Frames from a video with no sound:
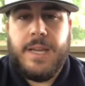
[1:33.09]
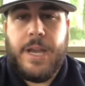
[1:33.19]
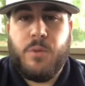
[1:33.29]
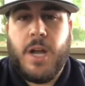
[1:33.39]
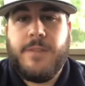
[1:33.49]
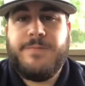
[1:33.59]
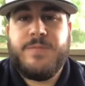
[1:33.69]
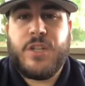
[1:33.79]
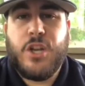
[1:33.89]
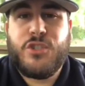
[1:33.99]
Hey, Rod.
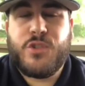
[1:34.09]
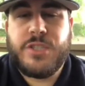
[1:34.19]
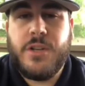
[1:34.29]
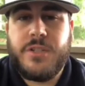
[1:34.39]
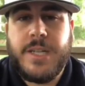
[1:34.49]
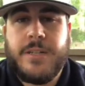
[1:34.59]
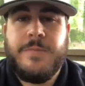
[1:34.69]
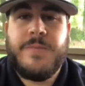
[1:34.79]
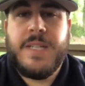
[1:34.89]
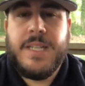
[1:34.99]
Coach Christos here.
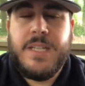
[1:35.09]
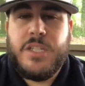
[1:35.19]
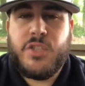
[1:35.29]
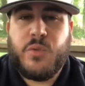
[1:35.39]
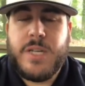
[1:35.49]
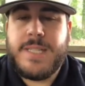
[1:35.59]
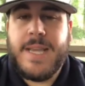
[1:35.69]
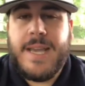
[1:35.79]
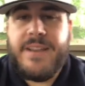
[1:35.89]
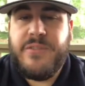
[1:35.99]
Just want to
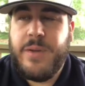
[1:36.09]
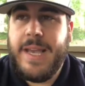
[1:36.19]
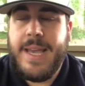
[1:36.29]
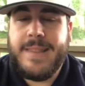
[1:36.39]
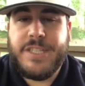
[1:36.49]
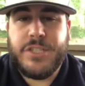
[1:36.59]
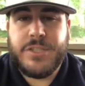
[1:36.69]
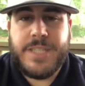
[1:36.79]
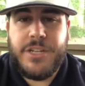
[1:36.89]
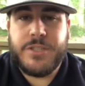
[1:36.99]
say, we hate that your
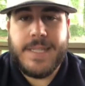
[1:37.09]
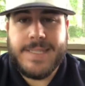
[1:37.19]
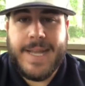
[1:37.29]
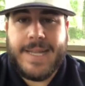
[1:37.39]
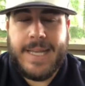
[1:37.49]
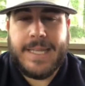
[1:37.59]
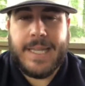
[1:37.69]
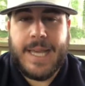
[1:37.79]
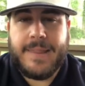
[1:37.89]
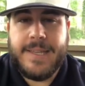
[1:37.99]
senior season had to end
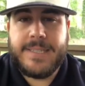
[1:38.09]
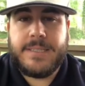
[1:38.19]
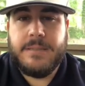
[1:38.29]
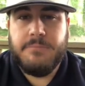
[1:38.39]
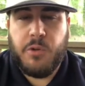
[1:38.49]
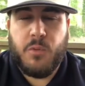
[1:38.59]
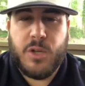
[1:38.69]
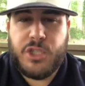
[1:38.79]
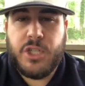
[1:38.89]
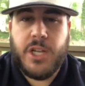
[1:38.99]
like this, but we
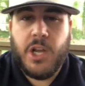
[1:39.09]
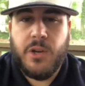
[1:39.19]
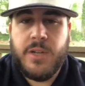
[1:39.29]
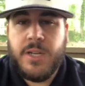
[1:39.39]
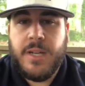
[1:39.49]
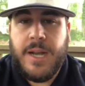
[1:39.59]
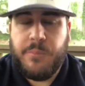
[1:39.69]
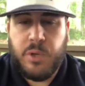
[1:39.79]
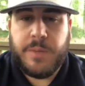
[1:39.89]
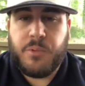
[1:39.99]
want you to know
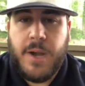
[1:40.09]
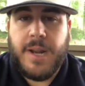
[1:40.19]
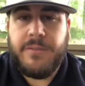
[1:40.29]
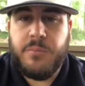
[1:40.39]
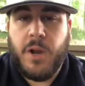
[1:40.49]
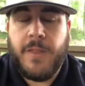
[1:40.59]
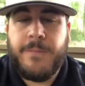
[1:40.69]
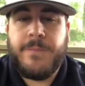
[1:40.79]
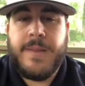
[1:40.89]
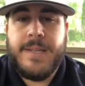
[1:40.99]
I'm really proud of you, brother.
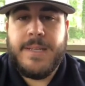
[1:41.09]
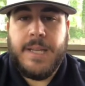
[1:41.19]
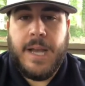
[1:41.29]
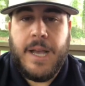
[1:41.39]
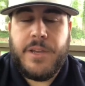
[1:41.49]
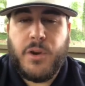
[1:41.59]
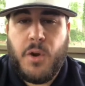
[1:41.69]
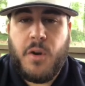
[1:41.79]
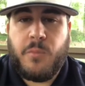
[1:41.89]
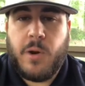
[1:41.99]
Your
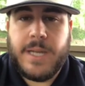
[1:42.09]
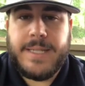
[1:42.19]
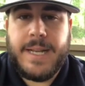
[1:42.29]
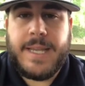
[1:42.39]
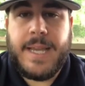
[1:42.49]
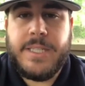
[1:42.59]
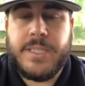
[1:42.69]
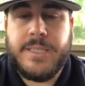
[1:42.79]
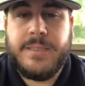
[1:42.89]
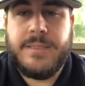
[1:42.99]
hard work and
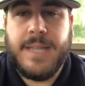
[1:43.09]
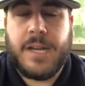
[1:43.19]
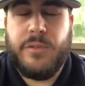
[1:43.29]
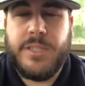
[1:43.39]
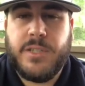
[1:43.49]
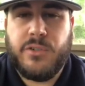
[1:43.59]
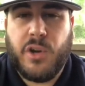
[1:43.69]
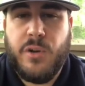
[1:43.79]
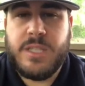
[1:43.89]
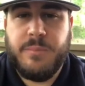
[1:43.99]
dedication, not only to
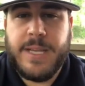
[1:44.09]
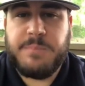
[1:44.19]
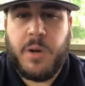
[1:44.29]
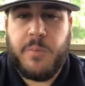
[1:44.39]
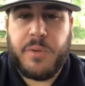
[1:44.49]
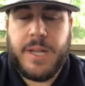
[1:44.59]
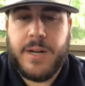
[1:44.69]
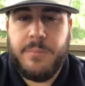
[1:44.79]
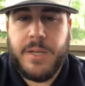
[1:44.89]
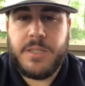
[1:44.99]
grow as a baseball
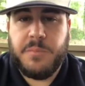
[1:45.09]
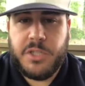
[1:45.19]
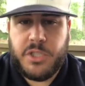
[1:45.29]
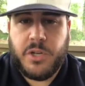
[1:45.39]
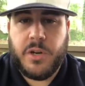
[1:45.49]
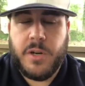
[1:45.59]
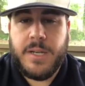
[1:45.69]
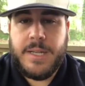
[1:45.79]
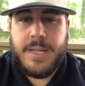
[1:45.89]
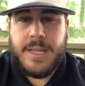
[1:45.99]
player, but to mature
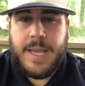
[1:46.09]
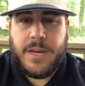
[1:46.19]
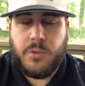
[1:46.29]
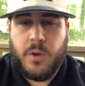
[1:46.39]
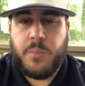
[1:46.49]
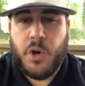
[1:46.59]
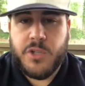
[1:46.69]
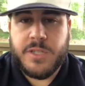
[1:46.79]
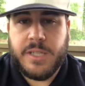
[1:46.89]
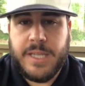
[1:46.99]
and grow
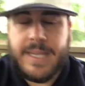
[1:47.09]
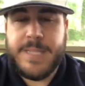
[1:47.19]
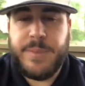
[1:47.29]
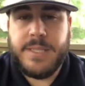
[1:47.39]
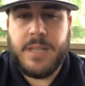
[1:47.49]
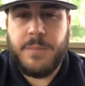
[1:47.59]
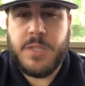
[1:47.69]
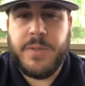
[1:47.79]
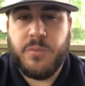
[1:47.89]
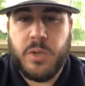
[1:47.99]
personally, has been something that's
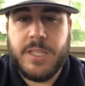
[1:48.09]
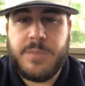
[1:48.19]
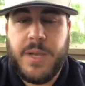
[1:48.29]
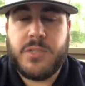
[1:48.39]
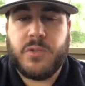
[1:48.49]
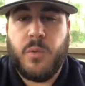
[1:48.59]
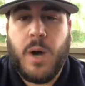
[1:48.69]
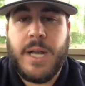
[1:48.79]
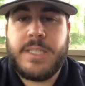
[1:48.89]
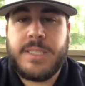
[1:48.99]
been really special to
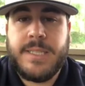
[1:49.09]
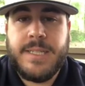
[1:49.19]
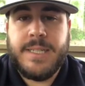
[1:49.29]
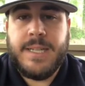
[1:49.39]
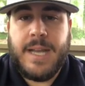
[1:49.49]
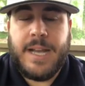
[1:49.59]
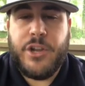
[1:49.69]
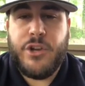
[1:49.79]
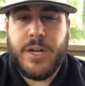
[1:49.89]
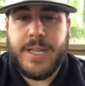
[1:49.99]
watch. I know
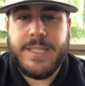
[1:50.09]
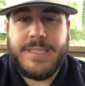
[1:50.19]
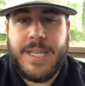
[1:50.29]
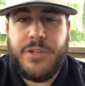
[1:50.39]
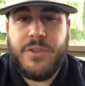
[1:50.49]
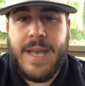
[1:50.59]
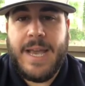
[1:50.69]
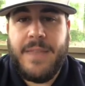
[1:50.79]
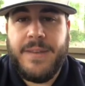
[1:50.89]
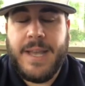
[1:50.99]
you're going to continue
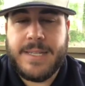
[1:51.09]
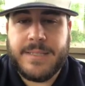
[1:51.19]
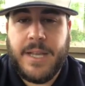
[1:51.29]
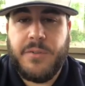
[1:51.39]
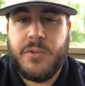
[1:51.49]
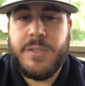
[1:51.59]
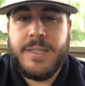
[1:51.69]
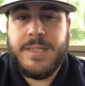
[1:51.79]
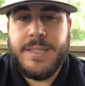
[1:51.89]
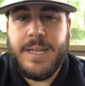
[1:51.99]
that at the next level,
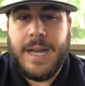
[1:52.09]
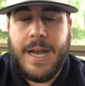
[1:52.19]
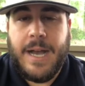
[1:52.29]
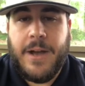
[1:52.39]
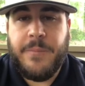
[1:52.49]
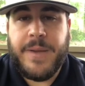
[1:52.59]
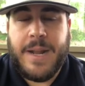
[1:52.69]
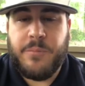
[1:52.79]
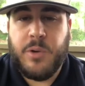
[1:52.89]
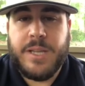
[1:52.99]
and
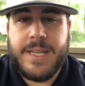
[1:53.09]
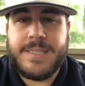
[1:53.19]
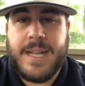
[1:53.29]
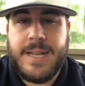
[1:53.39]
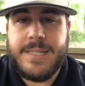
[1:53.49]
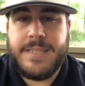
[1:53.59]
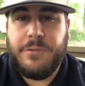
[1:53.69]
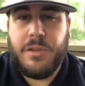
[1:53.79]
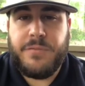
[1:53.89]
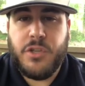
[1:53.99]
I'm really excited to see
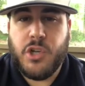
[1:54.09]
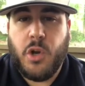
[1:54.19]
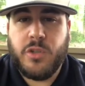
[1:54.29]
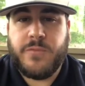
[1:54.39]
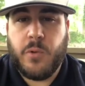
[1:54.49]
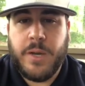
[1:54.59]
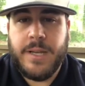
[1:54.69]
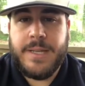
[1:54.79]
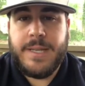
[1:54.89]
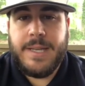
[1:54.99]
what the future holds for
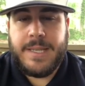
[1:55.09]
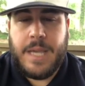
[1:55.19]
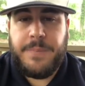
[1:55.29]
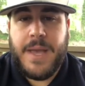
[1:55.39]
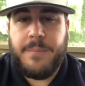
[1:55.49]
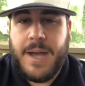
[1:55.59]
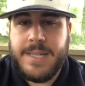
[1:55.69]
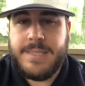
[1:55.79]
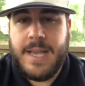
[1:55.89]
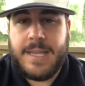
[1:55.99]
you. Keep that
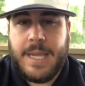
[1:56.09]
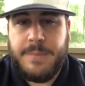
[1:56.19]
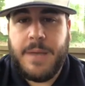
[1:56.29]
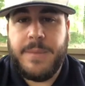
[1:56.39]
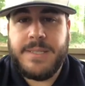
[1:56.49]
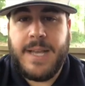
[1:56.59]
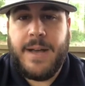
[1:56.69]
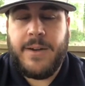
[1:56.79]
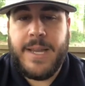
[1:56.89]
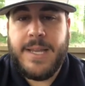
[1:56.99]
mindset, keep that
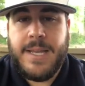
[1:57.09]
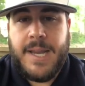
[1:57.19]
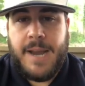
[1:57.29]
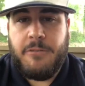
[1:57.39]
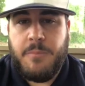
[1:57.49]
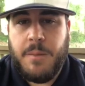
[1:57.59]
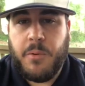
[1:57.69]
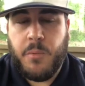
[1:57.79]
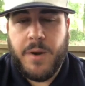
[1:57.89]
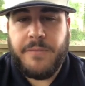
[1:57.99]
mentality, and
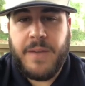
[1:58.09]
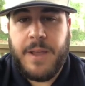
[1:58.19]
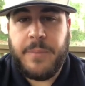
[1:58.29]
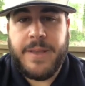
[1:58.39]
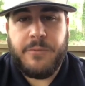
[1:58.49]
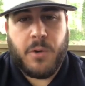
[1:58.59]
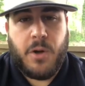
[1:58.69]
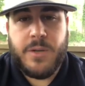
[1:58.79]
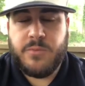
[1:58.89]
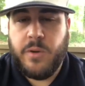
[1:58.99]
remember, we're a family. We're
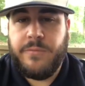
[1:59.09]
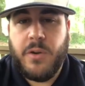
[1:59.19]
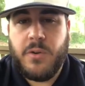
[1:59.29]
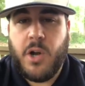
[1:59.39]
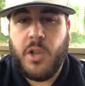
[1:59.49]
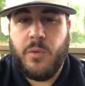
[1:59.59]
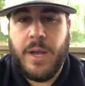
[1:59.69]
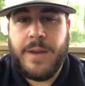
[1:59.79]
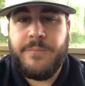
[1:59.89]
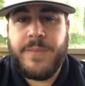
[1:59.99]
always one phone call away.